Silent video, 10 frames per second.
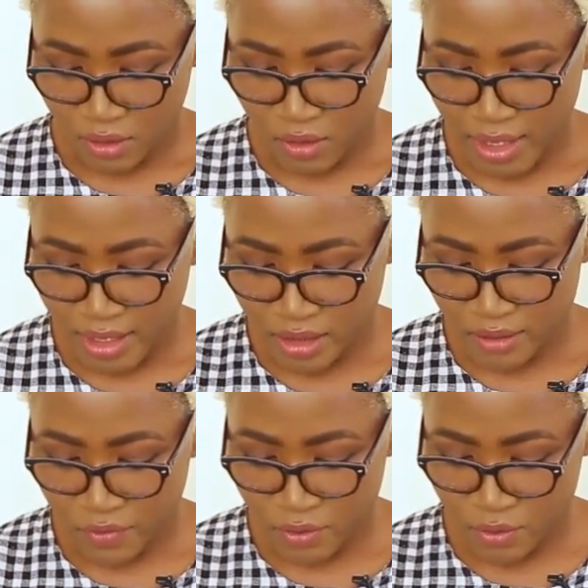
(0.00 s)
collect
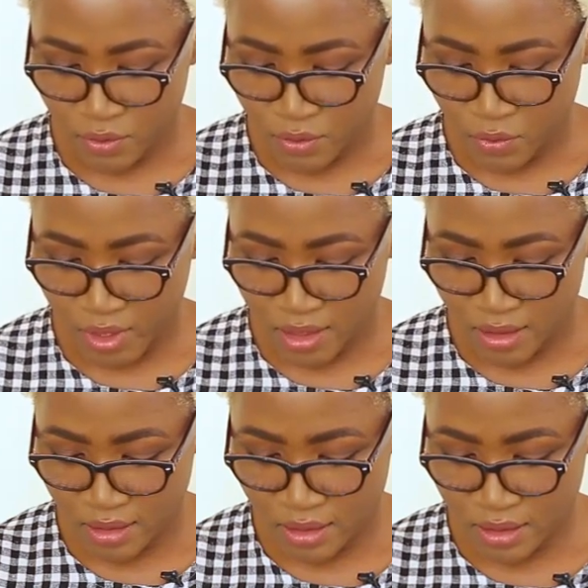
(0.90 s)
a few
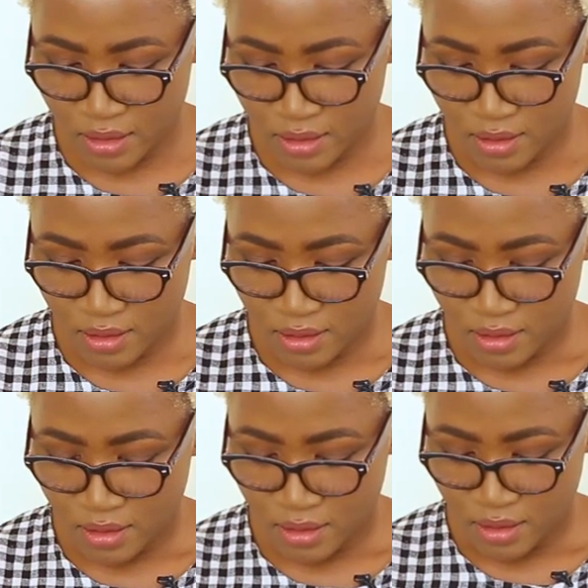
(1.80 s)
questions
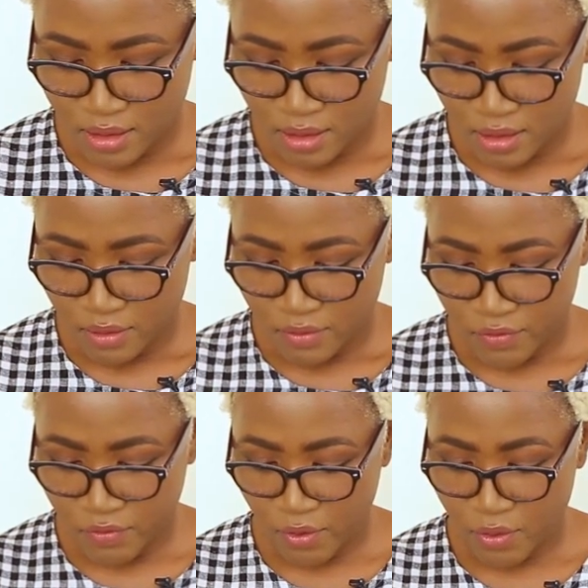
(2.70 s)

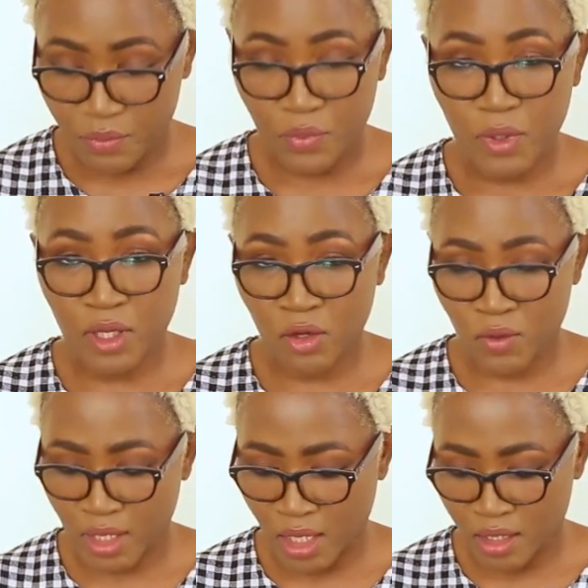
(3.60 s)
from
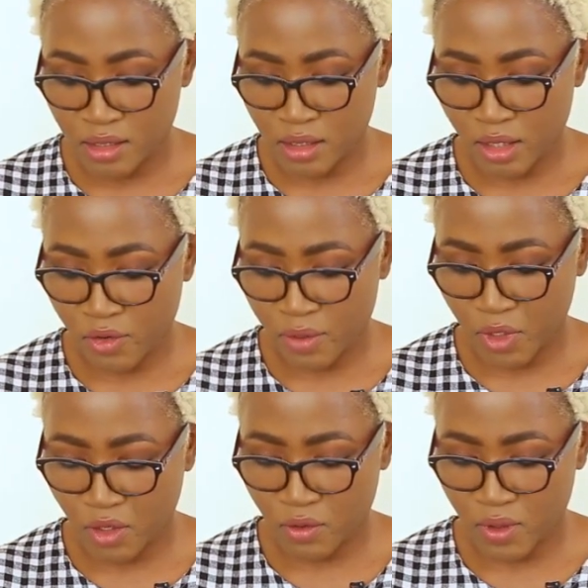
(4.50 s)
Q&A,
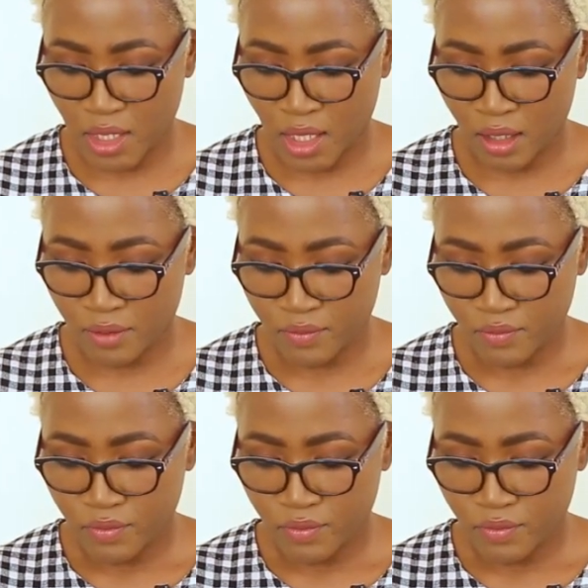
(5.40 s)
Instagram Q&A.